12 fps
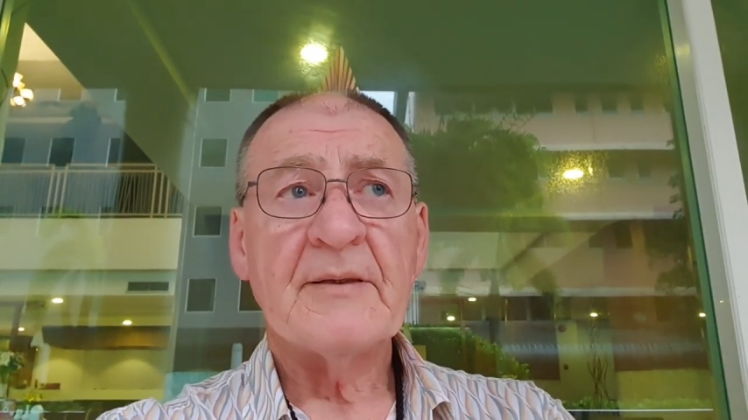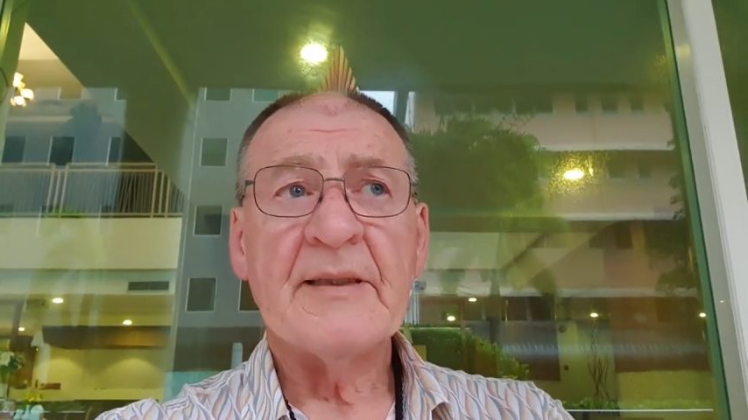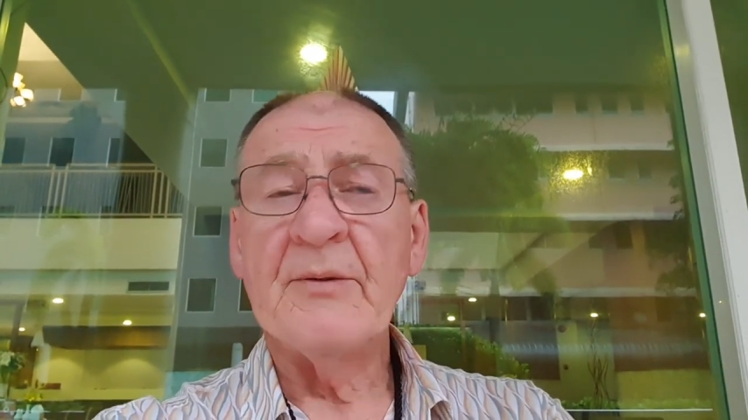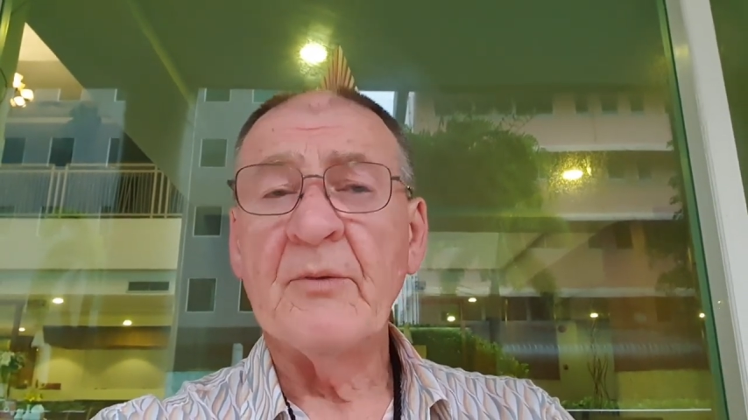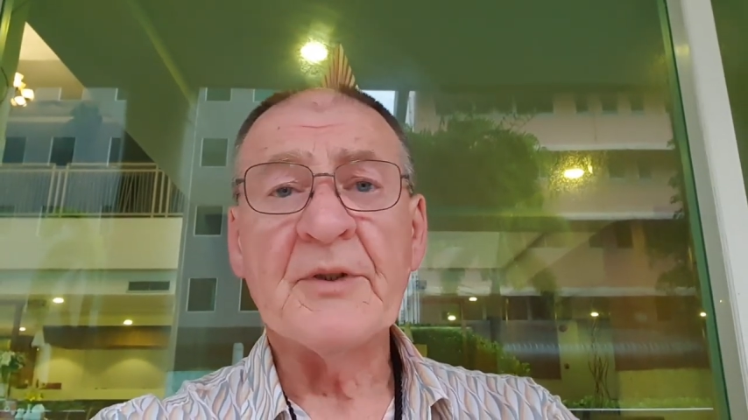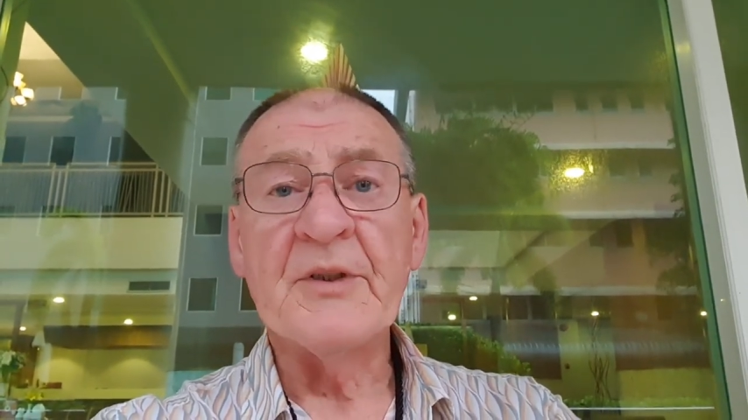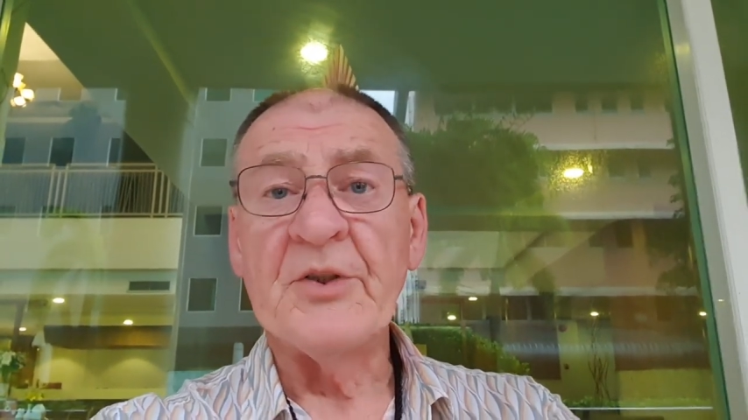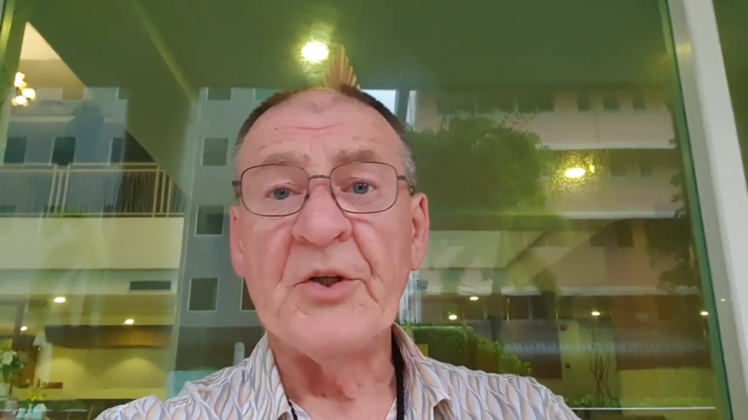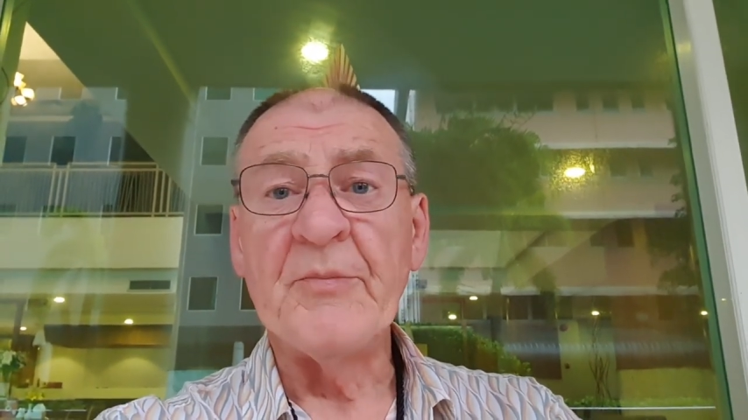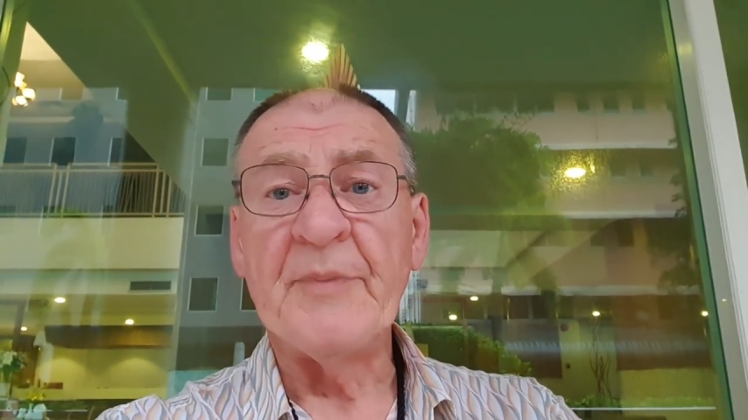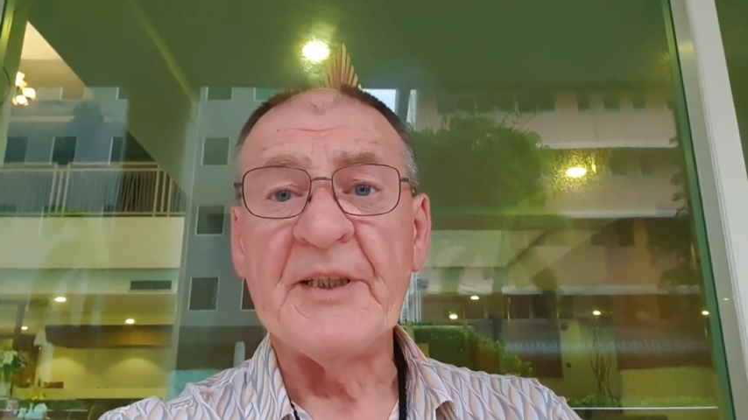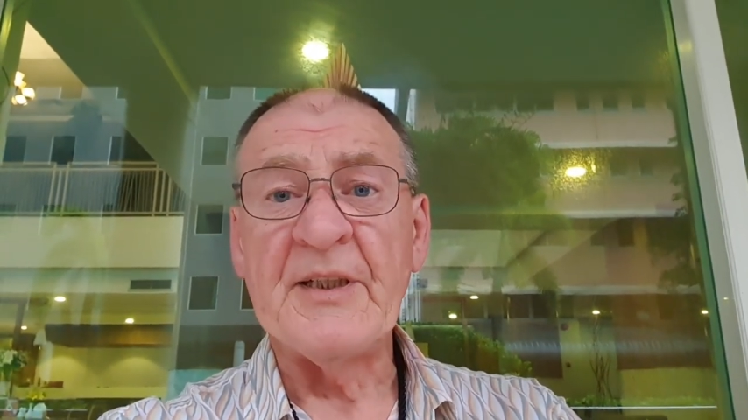it wasn't
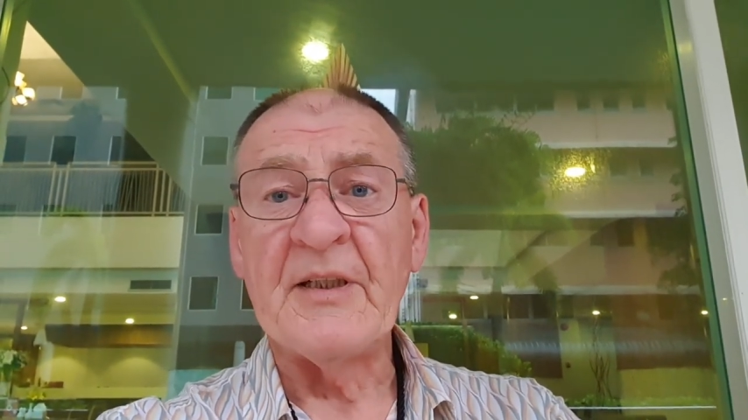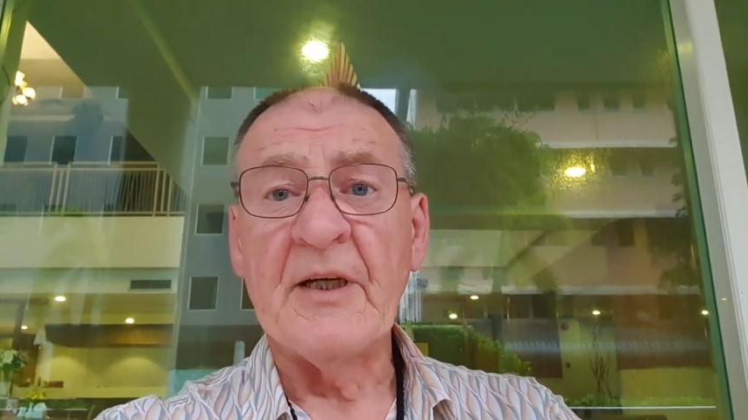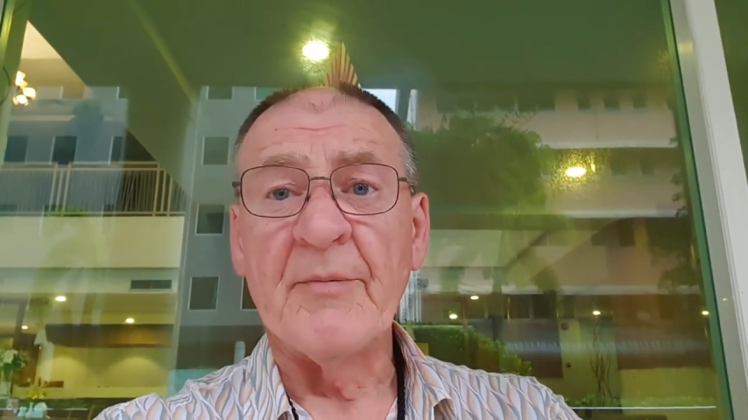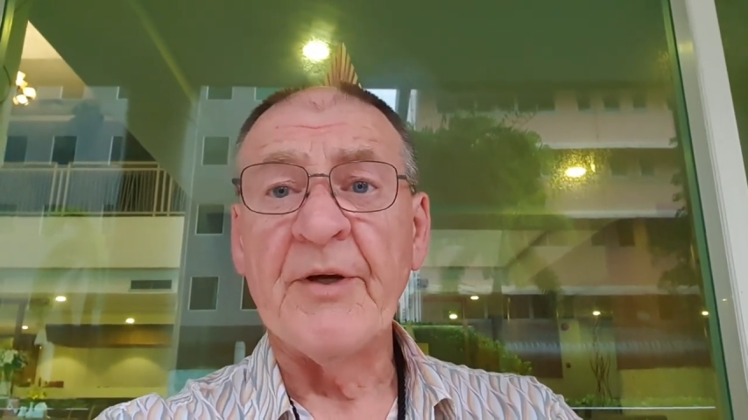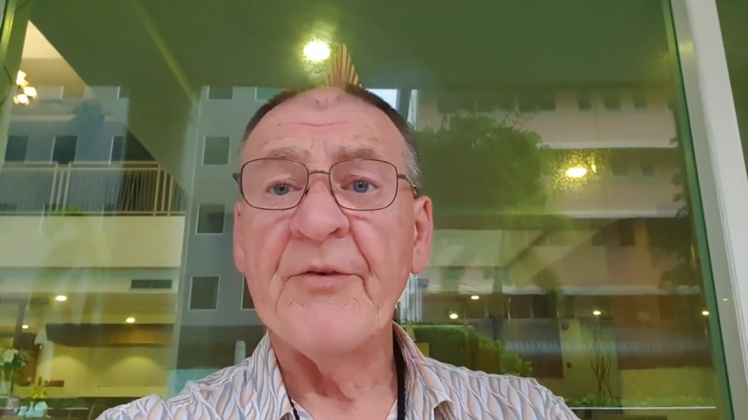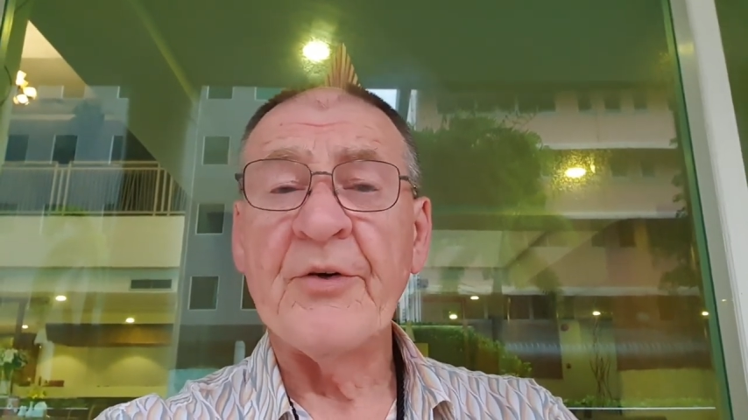too busy coming